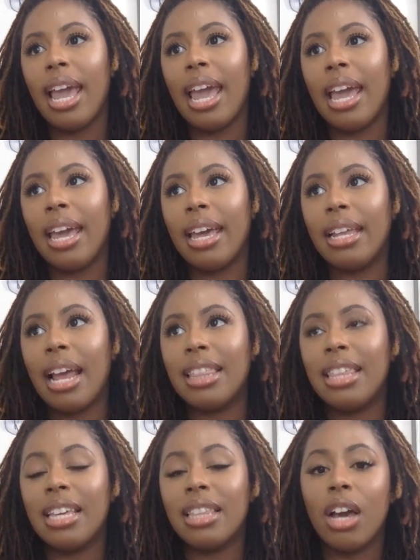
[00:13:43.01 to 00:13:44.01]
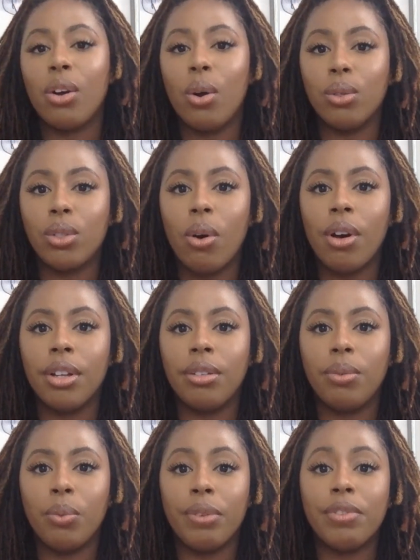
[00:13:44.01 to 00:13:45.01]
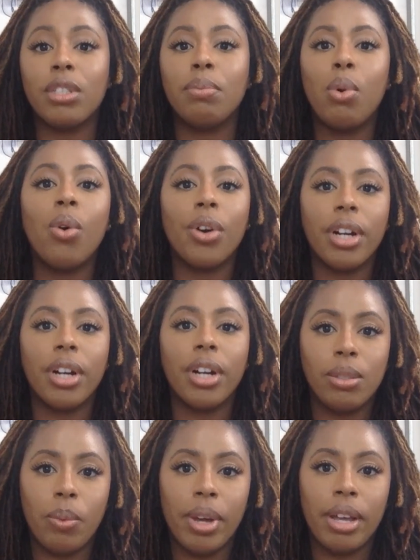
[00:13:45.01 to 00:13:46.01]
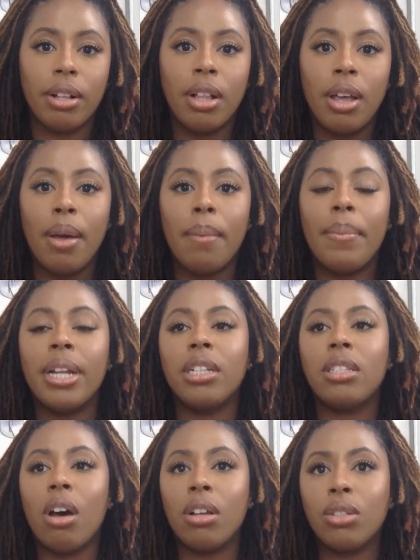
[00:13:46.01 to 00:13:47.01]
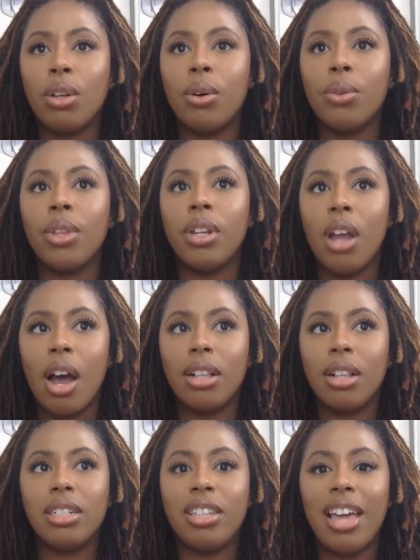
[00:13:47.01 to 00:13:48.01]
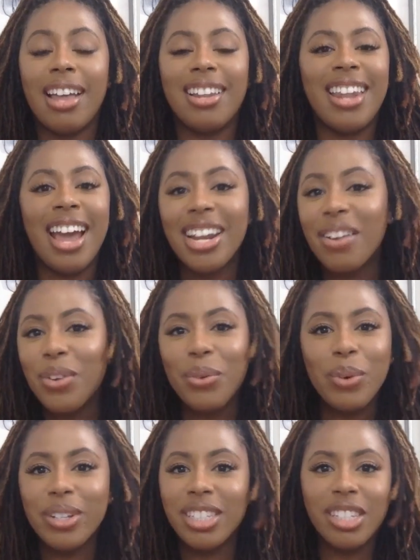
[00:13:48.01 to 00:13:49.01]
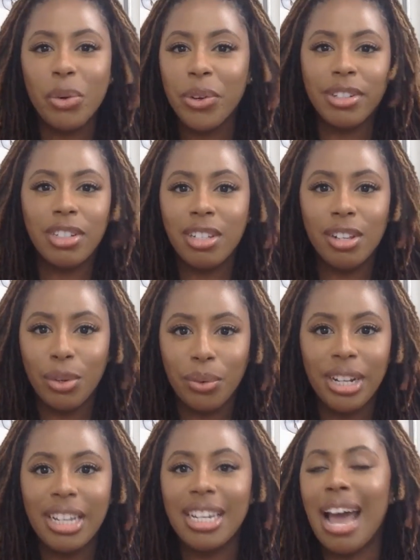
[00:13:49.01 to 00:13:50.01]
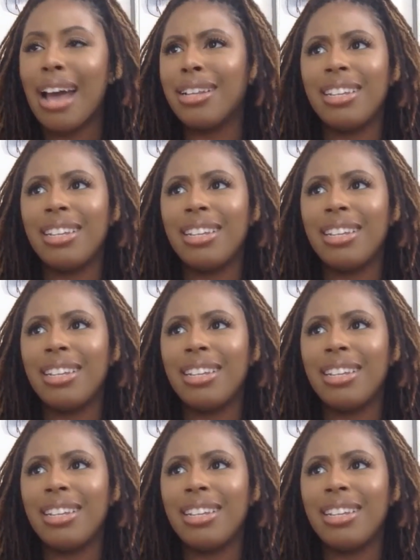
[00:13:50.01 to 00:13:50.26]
And I think that goes on with support as well. But it's also the knowledge that not everyone's going to agree.